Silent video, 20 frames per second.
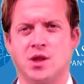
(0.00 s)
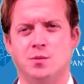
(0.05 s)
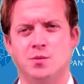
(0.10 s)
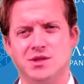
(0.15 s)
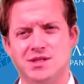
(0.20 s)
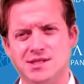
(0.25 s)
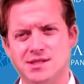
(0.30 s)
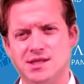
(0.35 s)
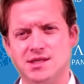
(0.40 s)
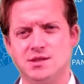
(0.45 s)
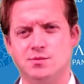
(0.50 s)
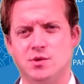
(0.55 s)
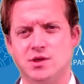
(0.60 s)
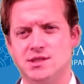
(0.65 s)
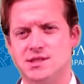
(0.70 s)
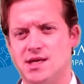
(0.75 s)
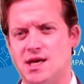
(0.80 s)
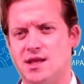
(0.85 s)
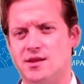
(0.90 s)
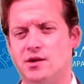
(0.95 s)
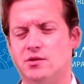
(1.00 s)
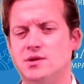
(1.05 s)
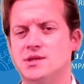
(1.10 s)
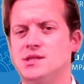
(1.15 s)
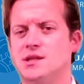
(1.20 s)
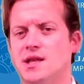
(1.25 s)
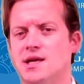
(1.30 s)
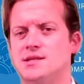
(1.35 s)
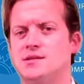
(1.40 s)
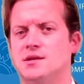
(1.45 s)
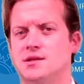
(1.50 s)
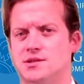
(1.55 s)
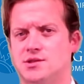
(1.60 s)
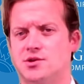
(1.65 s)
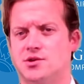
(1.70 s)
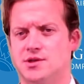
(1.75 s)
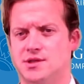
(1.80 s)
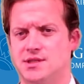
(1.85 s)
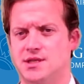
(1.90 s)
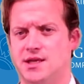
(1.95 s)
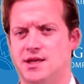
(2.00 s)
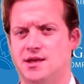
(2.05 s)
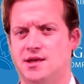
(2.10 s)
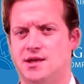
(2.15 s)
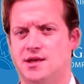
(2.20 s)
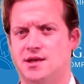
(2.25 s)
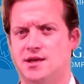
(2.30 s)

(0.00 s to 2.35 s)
But six months on, there is less uncertainty.